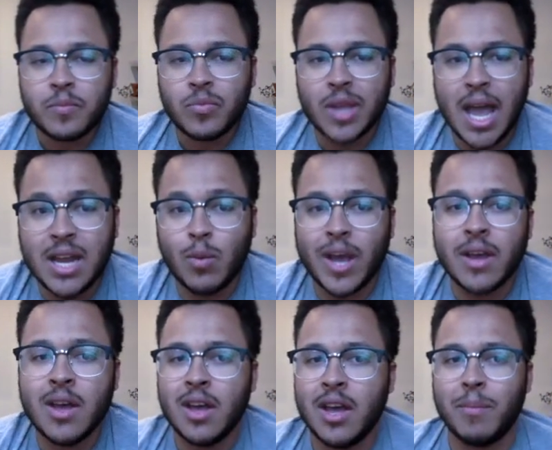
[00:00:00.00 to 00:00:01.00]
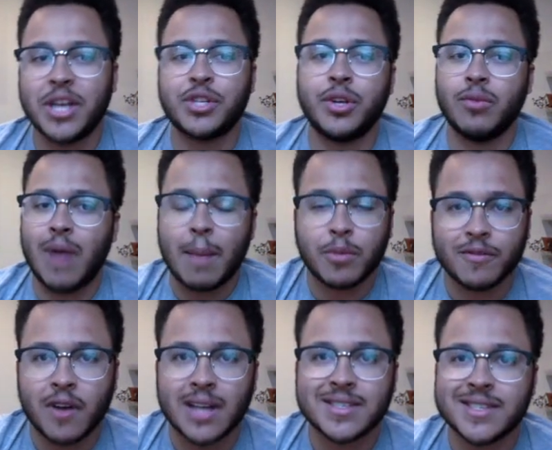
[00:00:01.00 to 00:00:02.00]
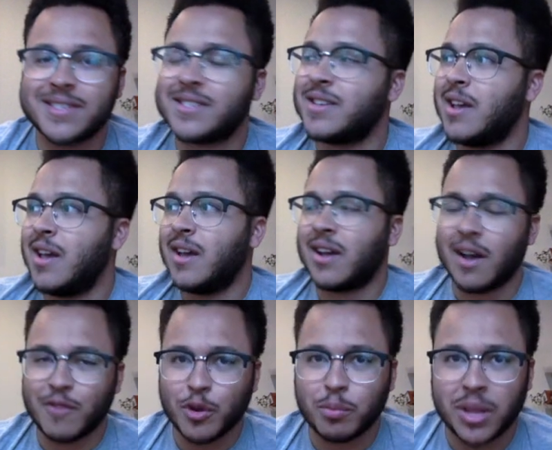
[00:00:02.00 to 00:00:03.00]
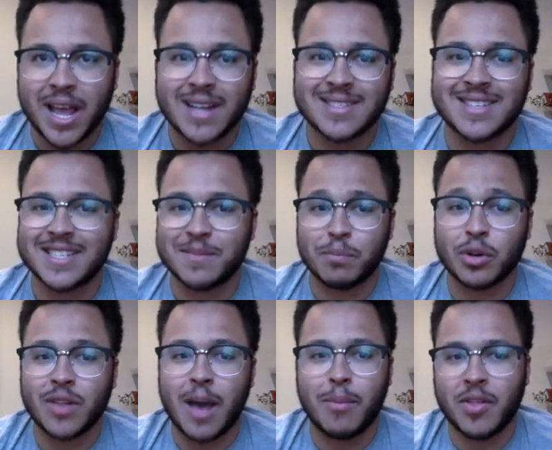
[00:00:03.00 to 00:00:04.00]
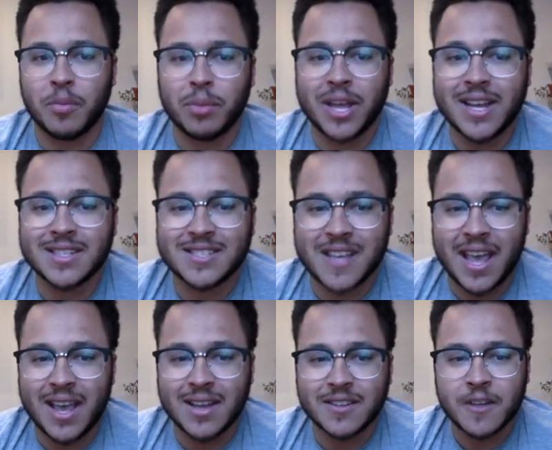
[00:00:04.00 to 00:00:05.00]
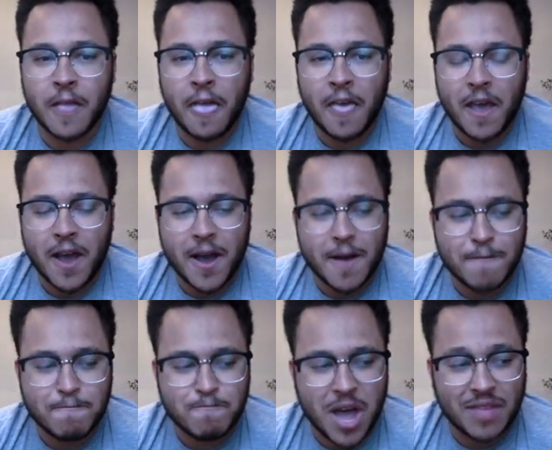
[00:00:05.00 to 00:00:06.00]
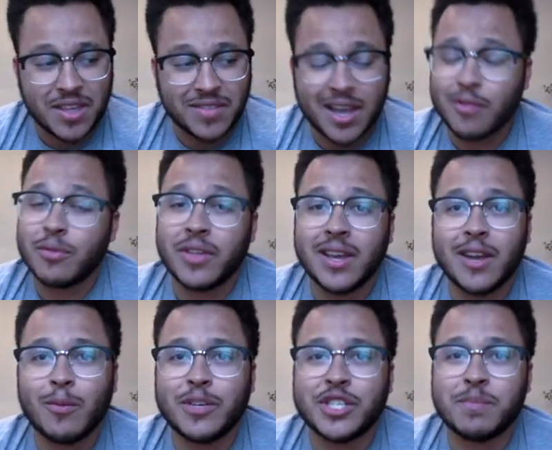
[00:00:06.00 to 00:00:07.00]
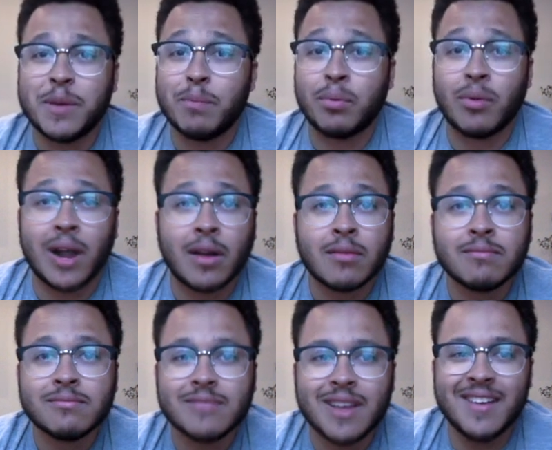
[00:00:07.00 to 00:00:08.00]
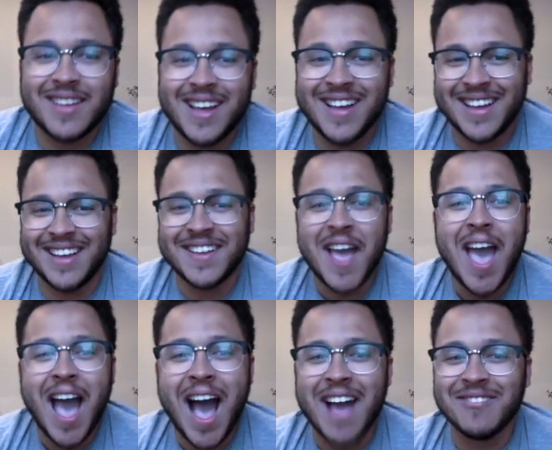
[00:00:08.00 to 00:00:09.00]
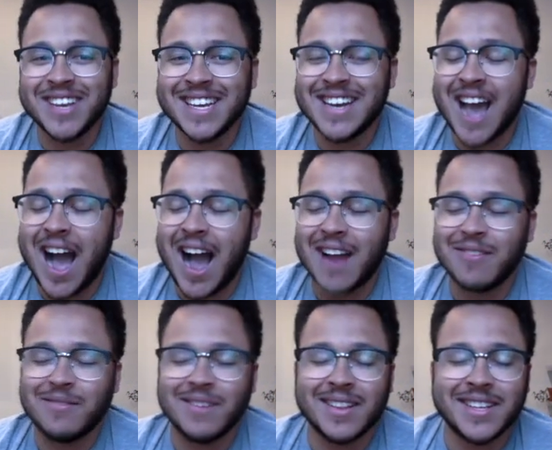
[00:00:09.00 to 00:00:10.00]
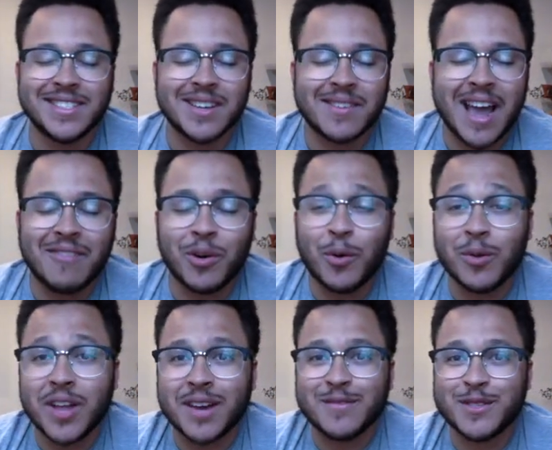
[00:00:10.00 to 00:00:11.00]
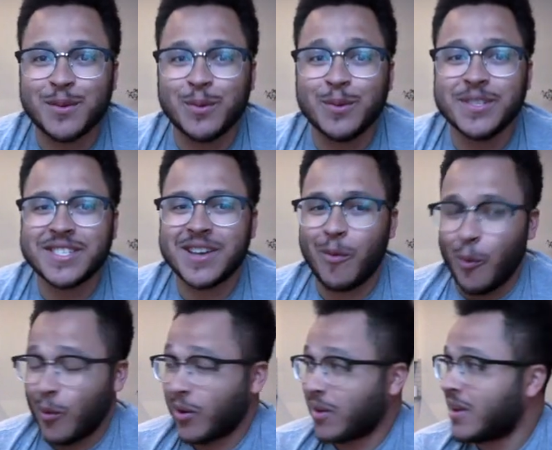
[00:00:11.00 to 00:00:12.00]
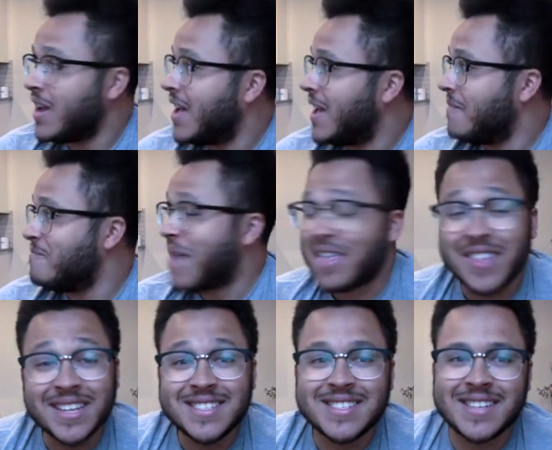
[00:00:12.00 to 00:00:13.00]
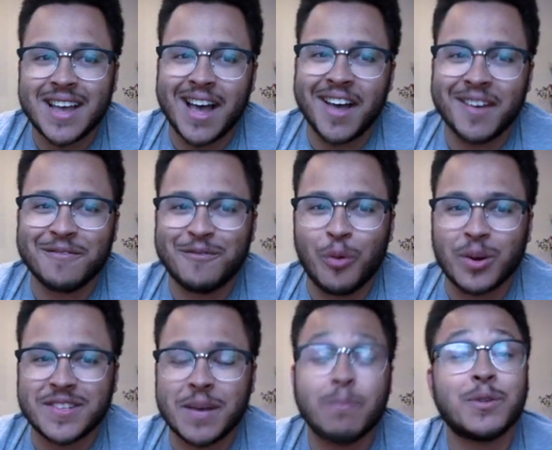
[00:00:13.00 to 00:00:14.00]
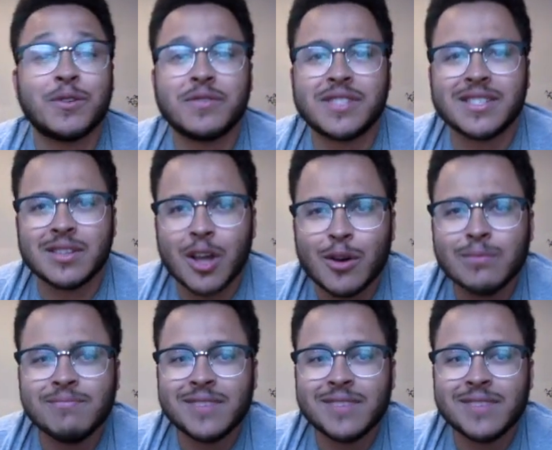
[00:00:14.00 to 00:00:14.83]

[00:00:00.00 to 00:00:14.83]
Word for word: anyway, make sure you wrap your faucets, cover your plants, get some burlap on the plants, and I think the other thing here would just be prayer. I mean, I really don't have a whole lot of tools or methods for temperatures this low,